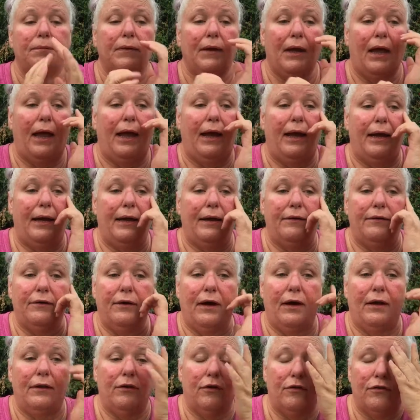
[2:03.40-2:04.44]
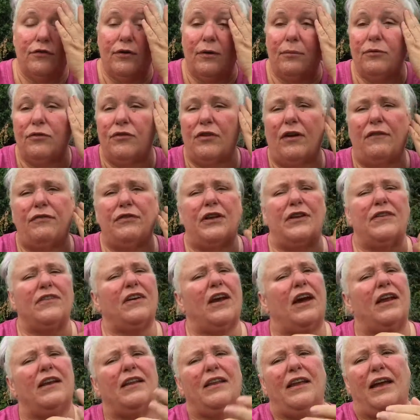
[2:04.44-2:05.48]
And there's some stuff that's
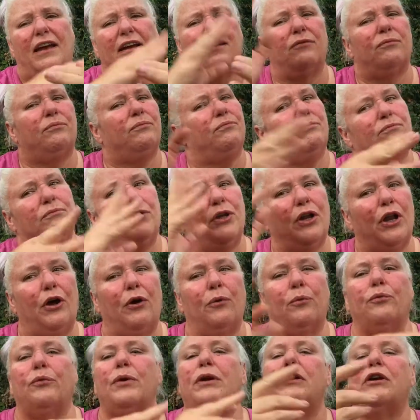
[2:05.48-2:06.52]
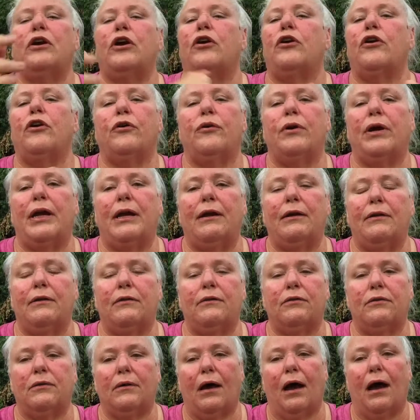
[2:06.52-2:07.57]
kind of like, you know, recurring
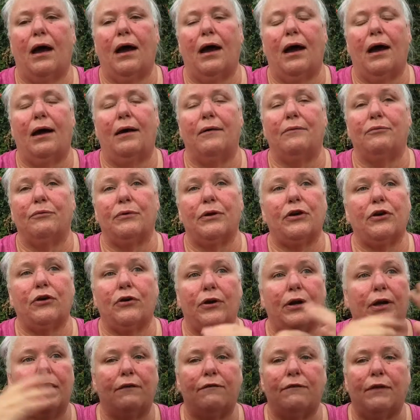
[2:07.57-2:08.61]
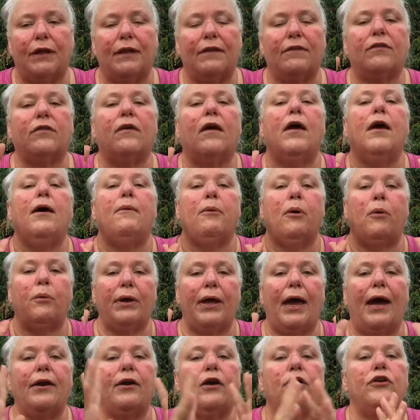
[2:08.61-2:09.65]
events, but we
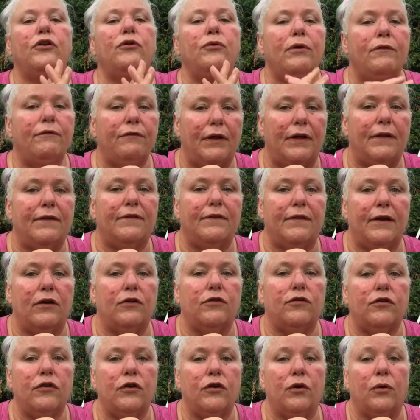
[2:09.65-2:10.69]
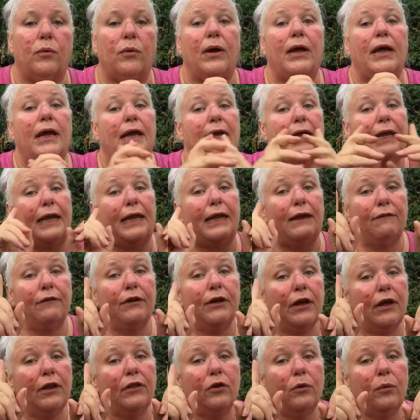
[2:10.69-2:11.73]
add our new events there too. Even
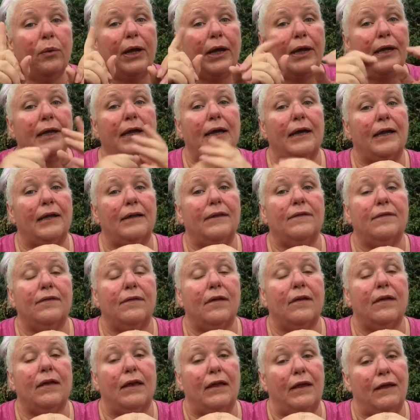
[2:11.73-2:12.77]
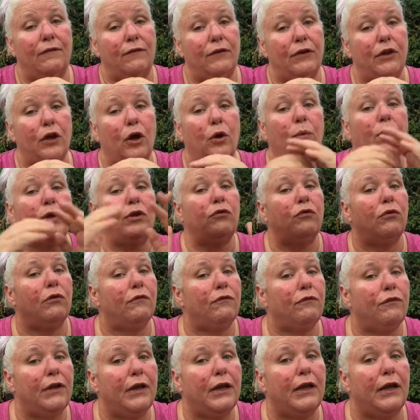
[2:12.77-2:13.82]
on the weekends, even though we do a
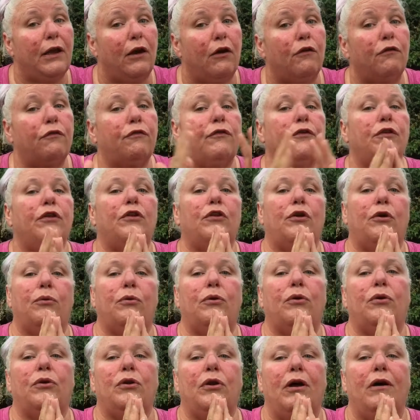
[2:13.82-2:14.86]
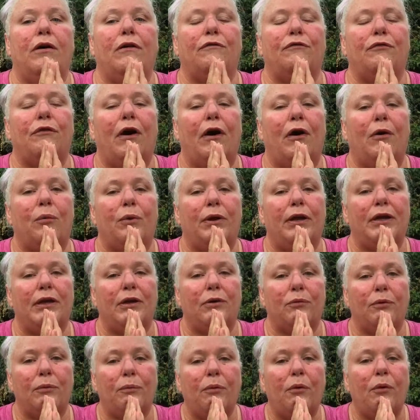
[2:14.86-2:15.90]
video for the Local Love
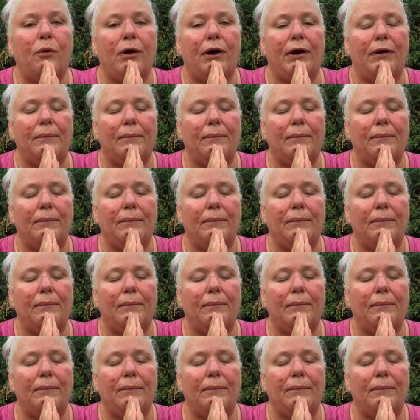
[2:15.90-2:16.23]
Weekend Report,